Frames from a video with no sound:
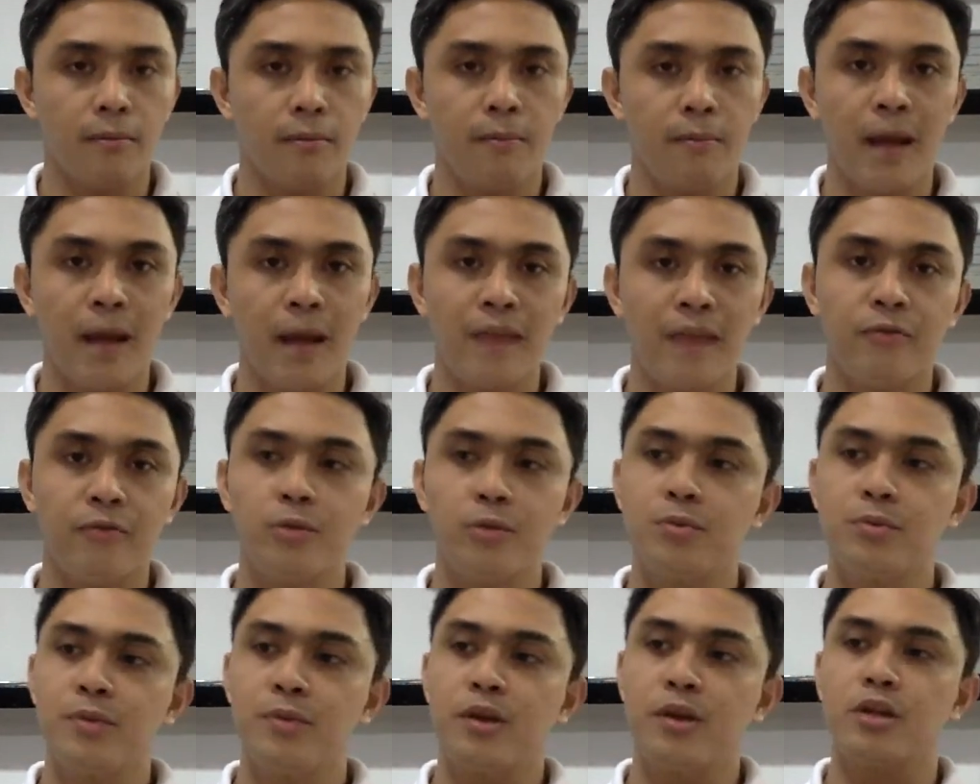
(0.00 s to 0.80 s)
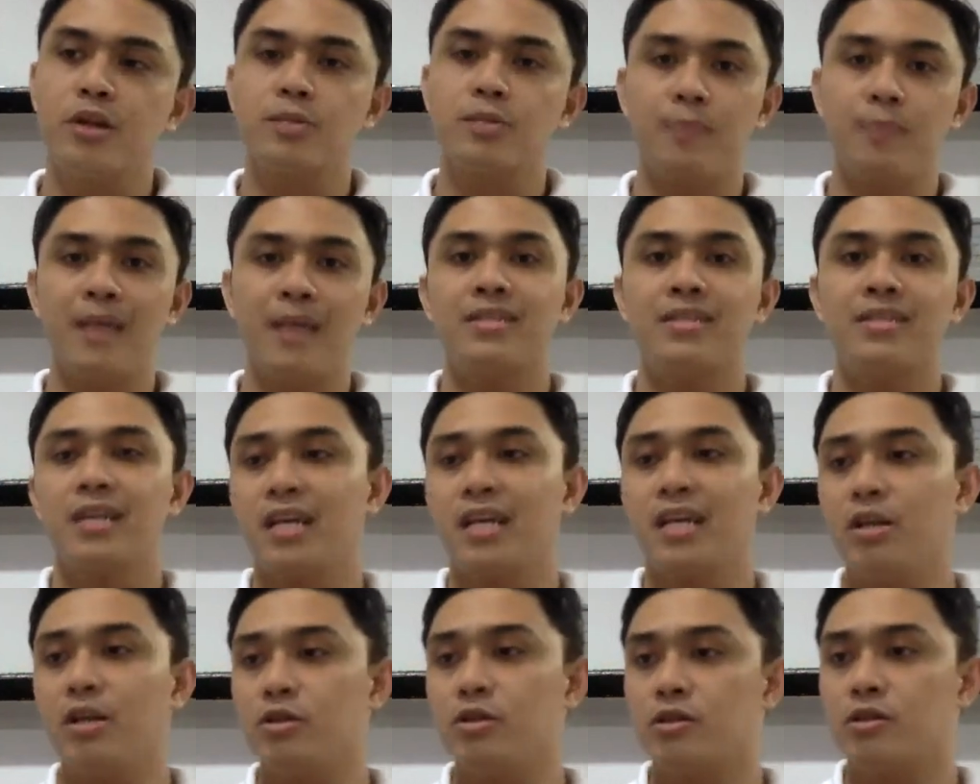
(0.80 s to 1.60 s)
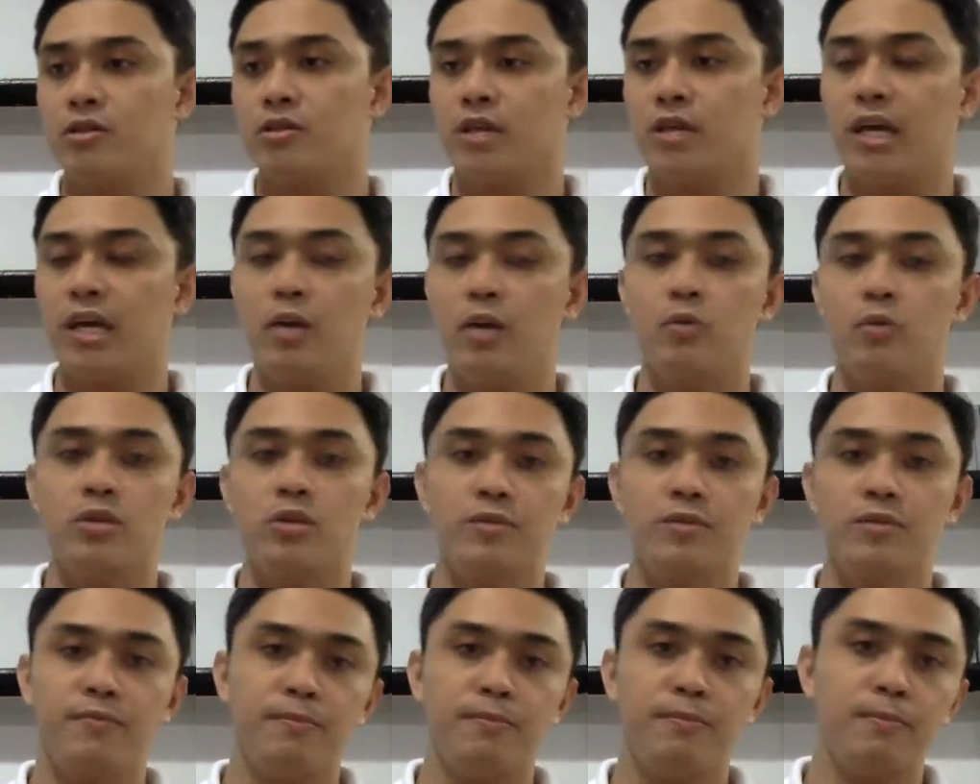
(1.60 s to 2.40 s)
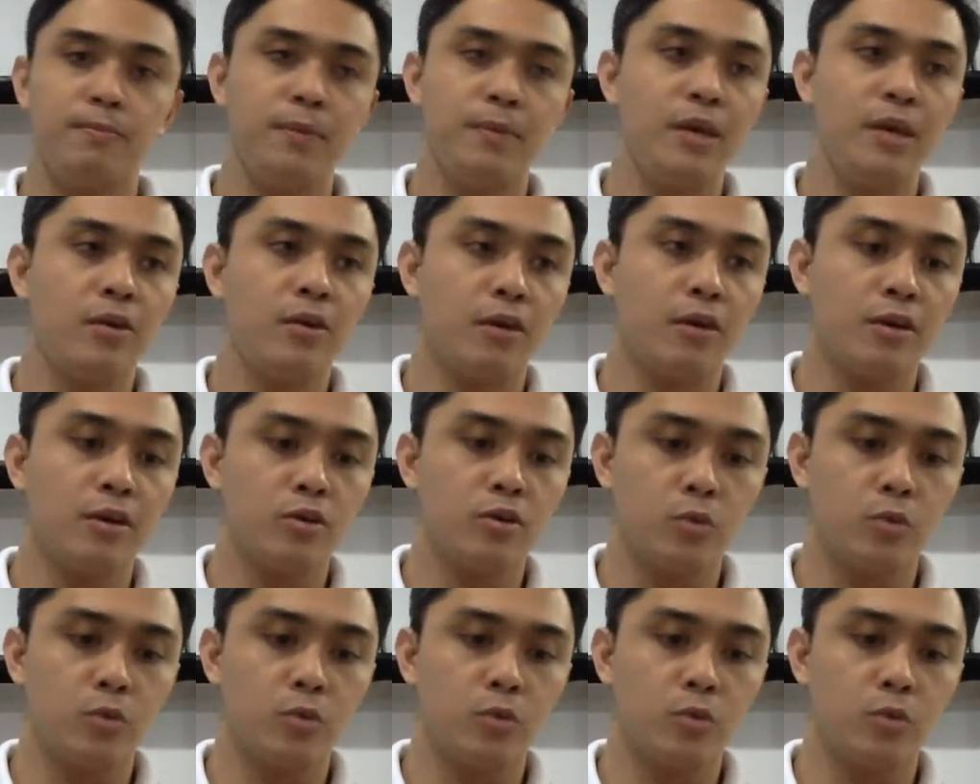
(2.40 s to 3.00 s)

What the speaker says: platform speakers plus the keynote speakers.